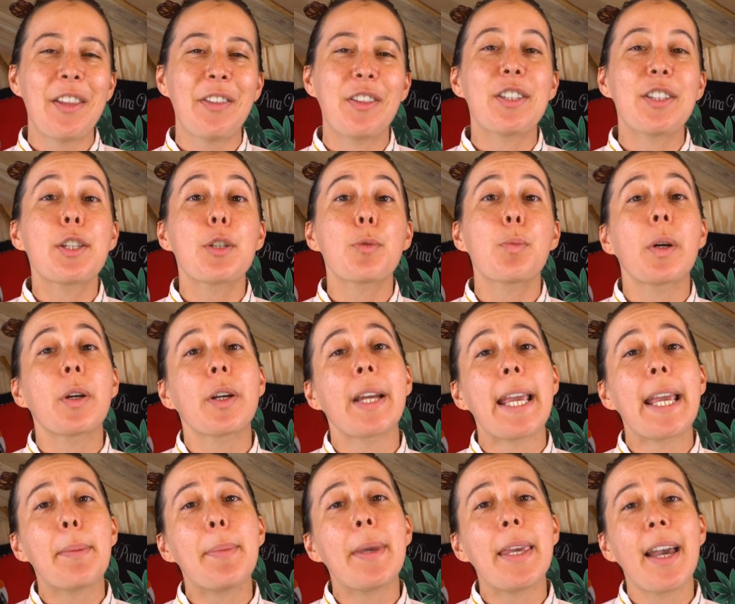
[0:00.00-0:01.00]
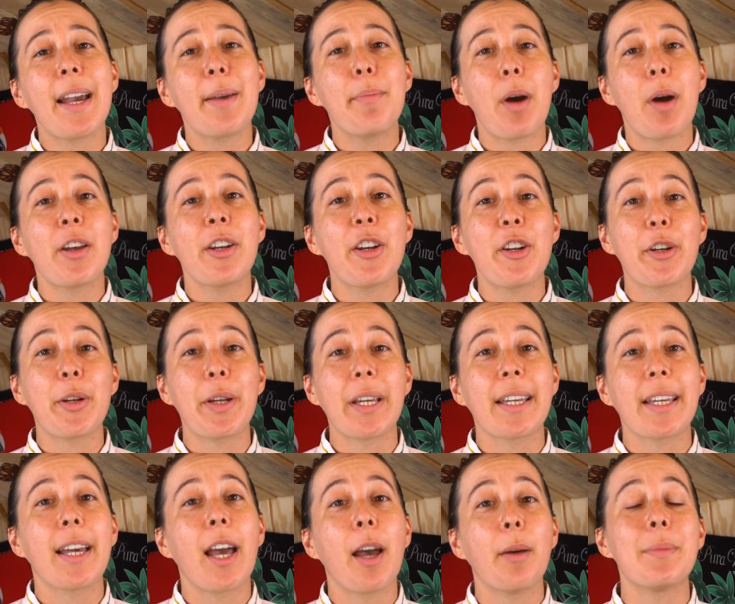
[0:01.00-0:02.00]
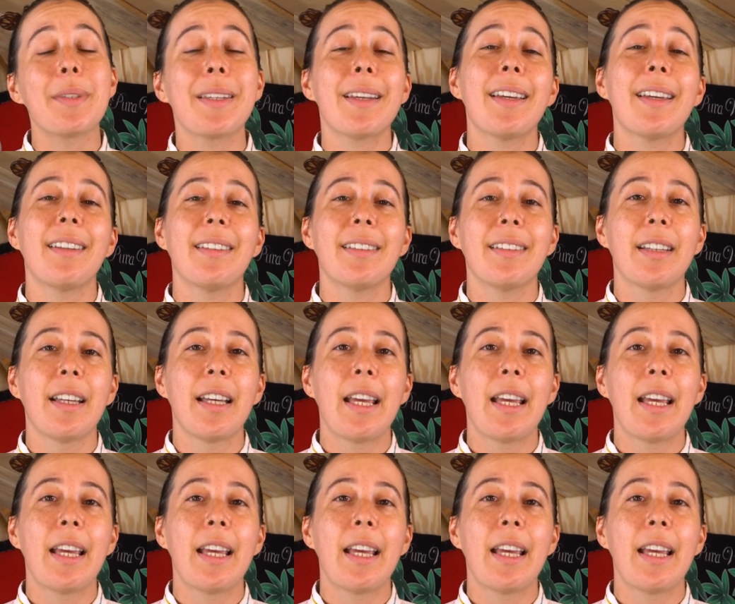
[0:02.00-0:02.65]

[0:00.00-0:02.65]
This is where API monitoring comes in.